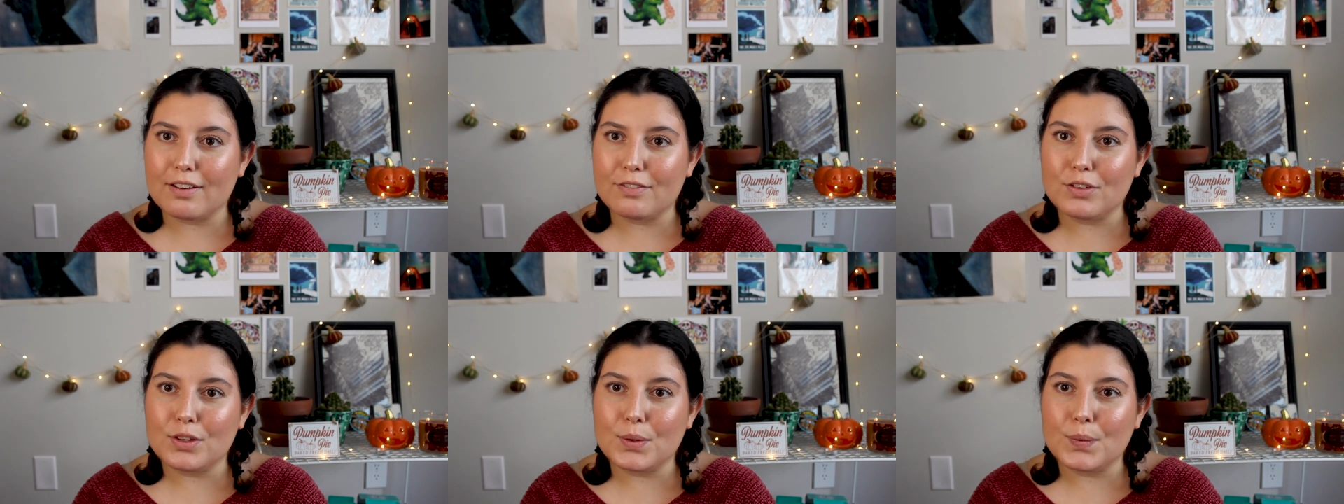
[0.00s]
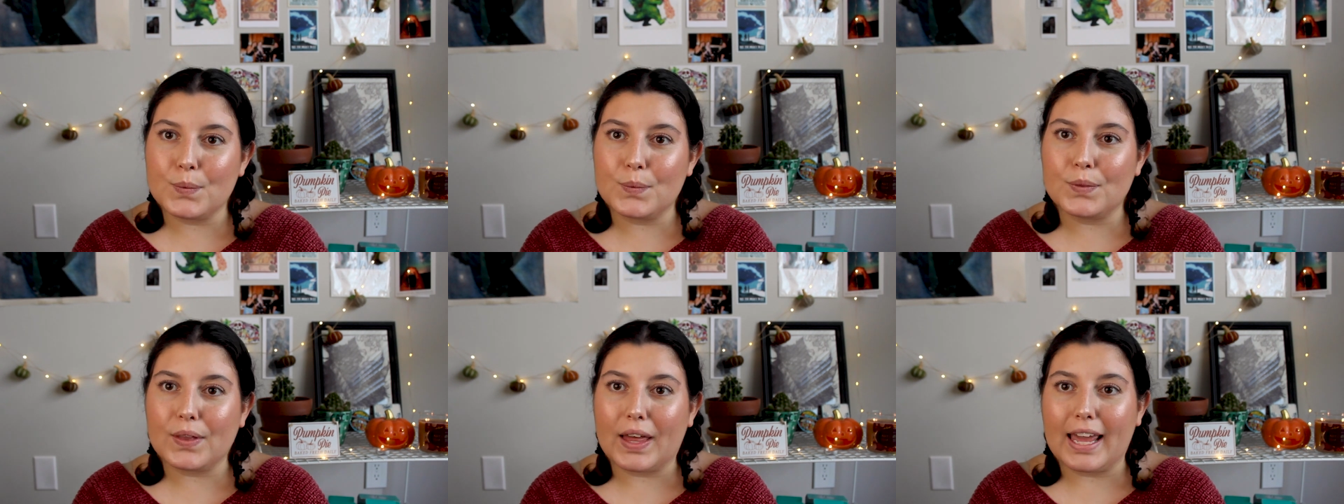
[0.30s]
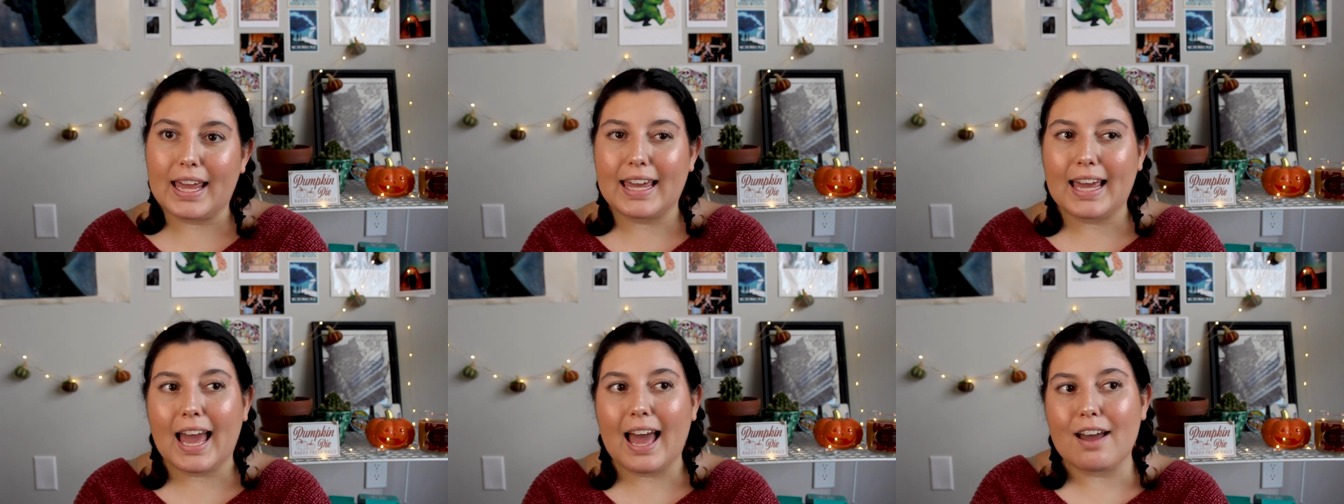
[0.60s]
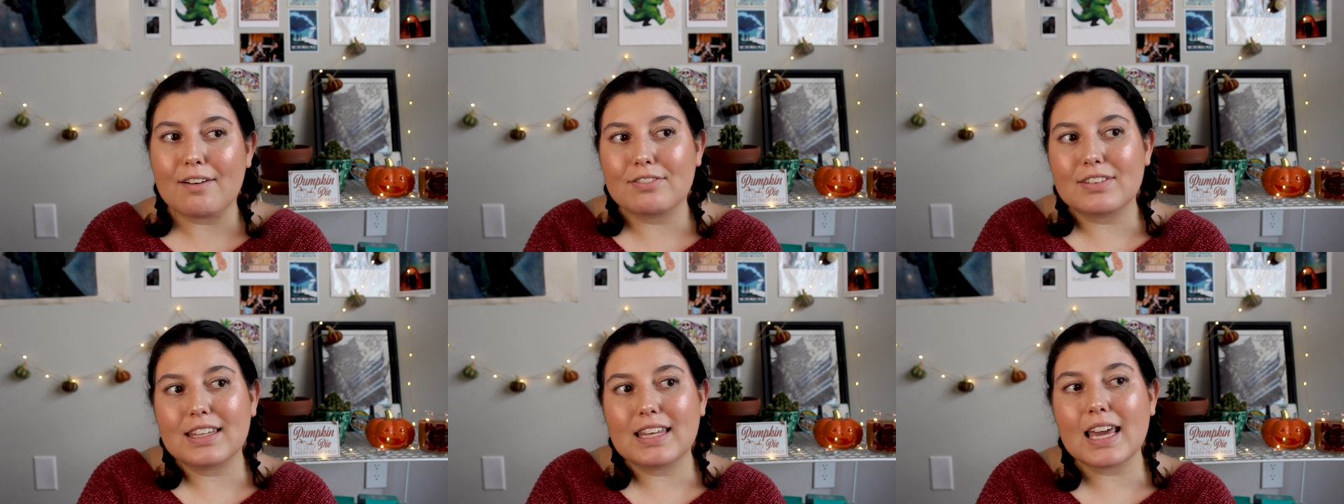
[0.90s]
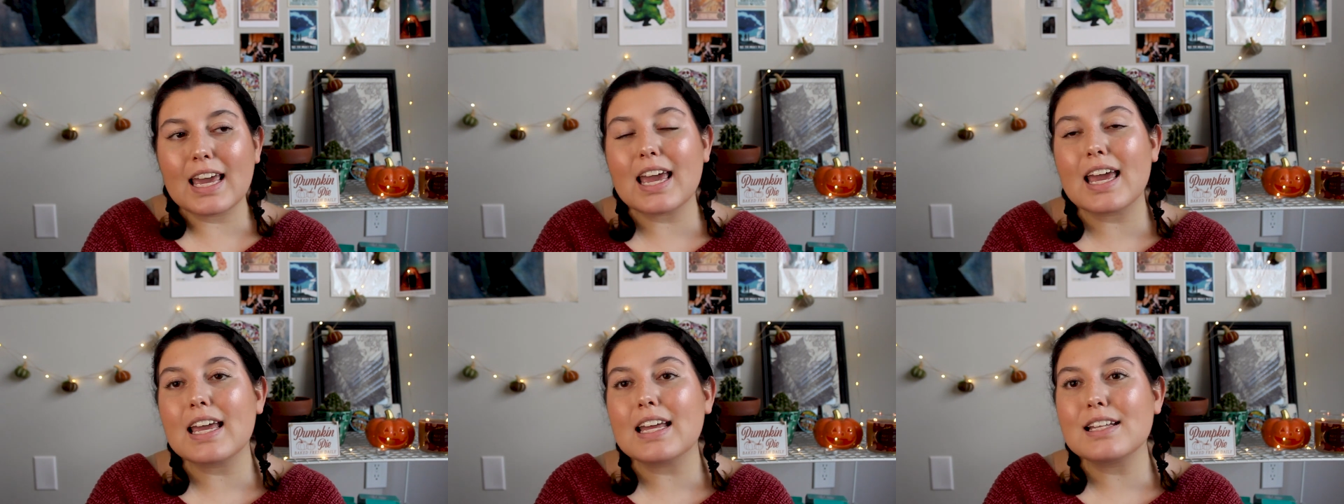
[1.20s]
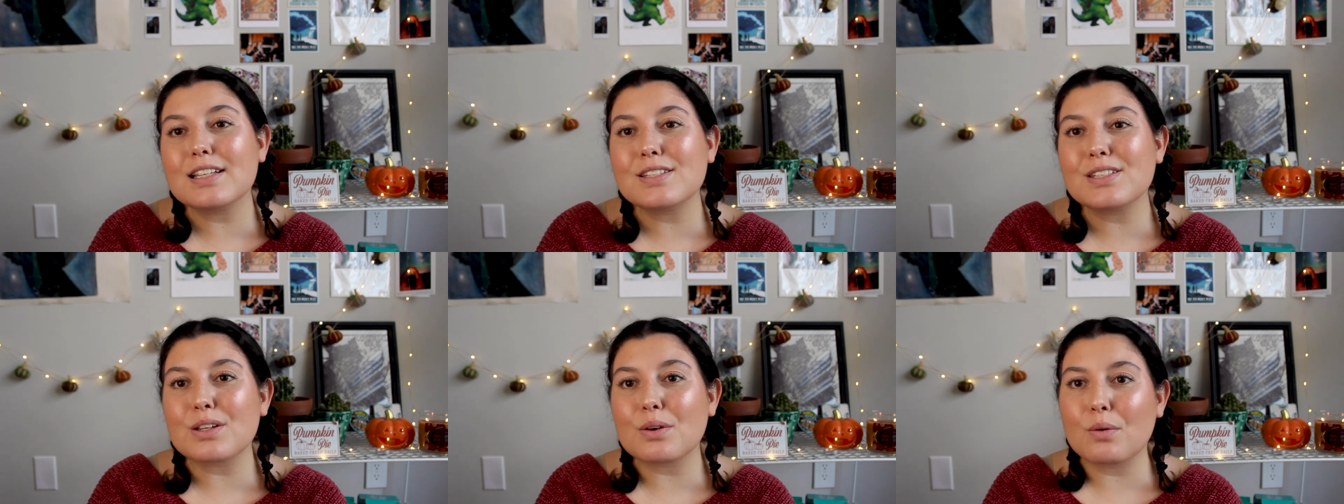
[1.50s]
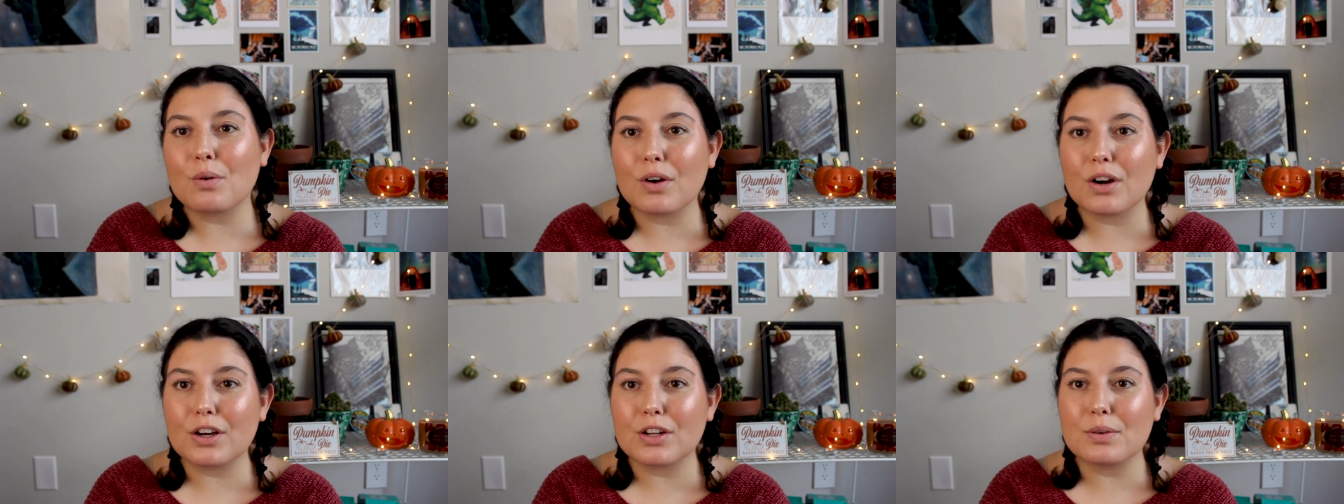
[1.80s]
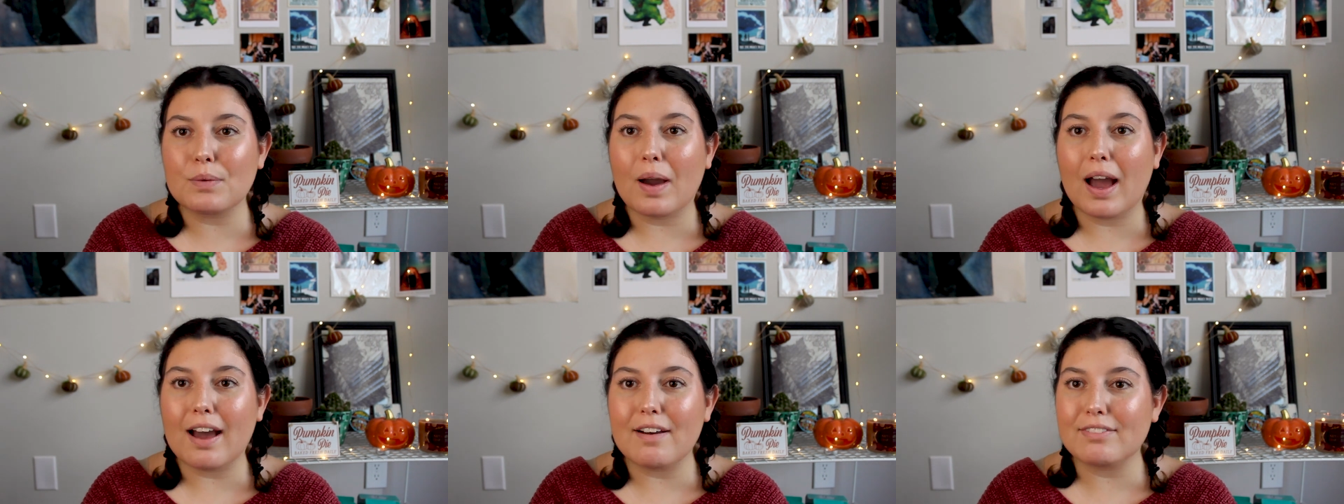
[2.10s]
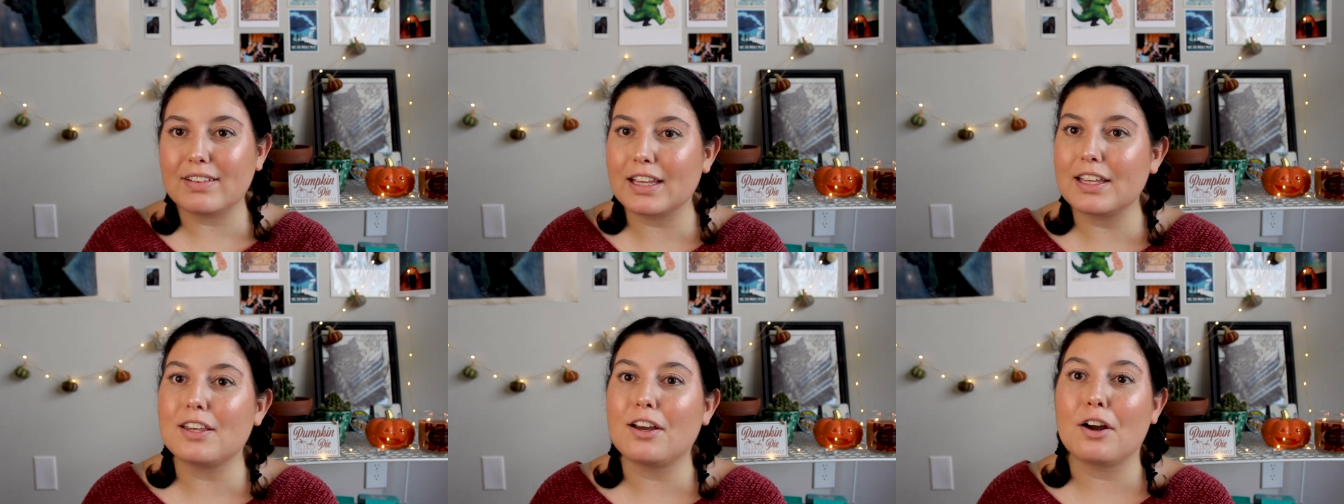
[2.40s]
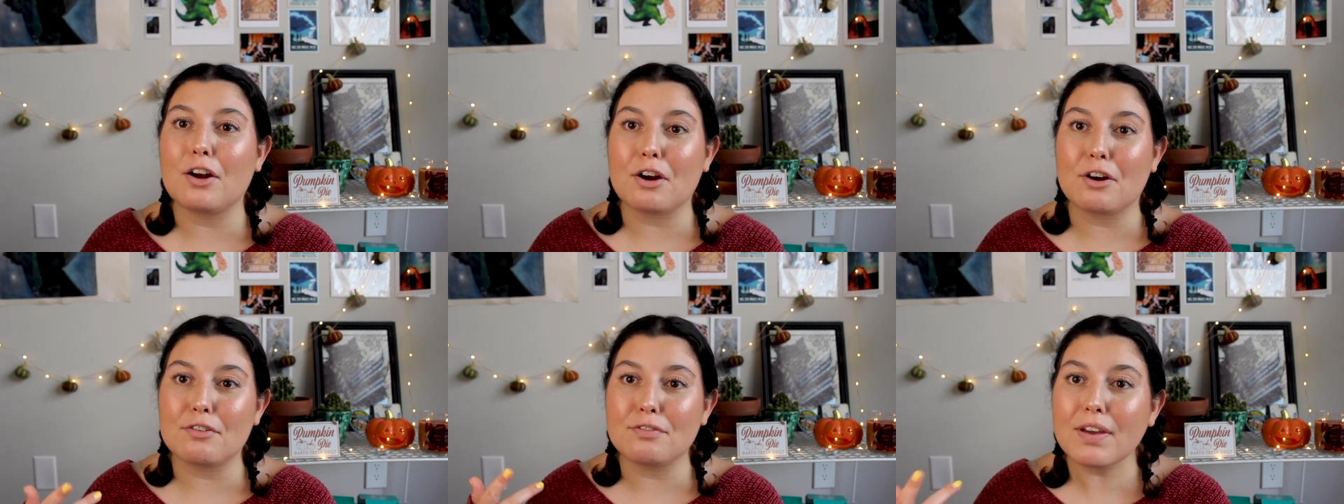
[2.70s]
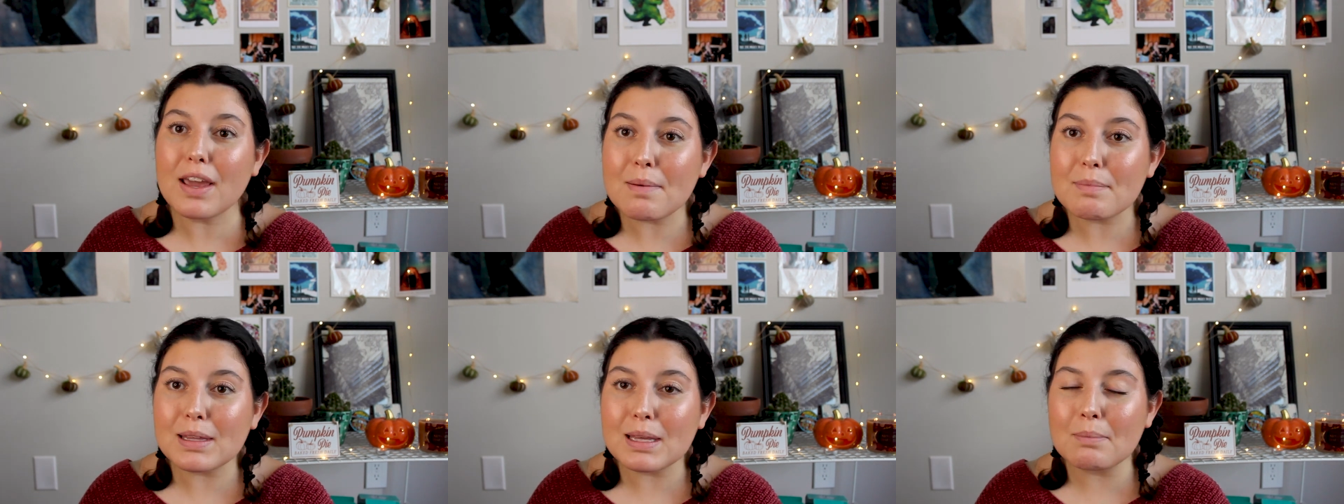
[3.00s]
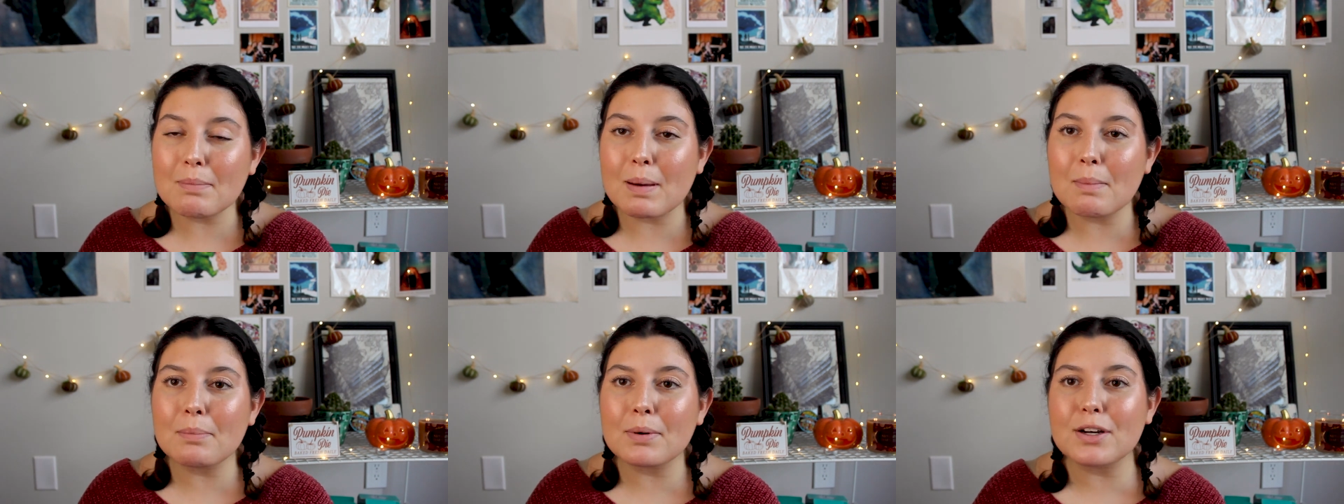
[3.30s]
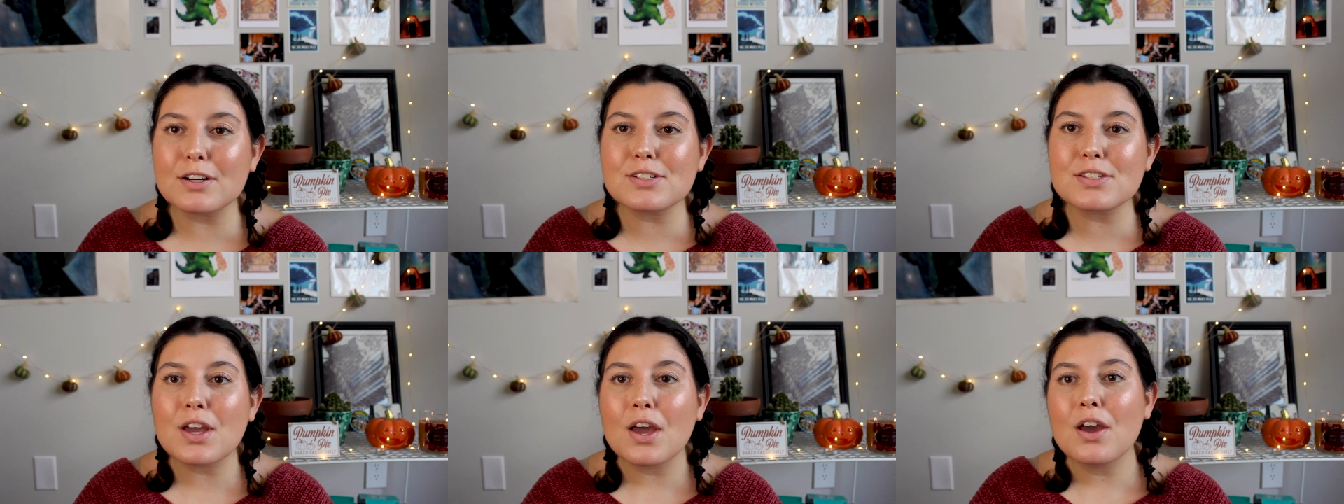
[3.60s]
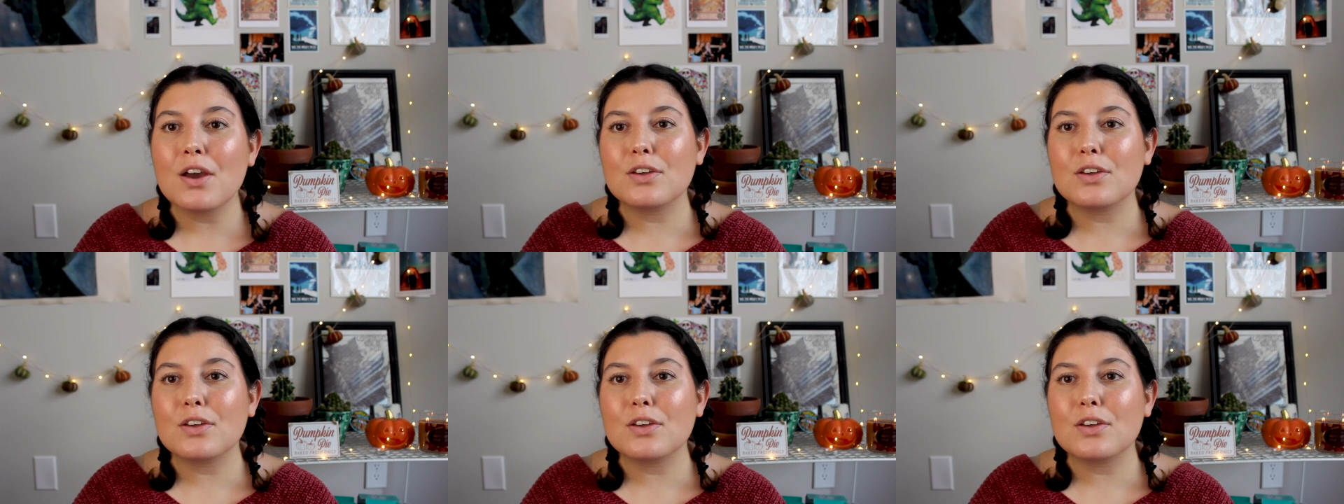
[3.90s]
if you like have kids or you have like younger family members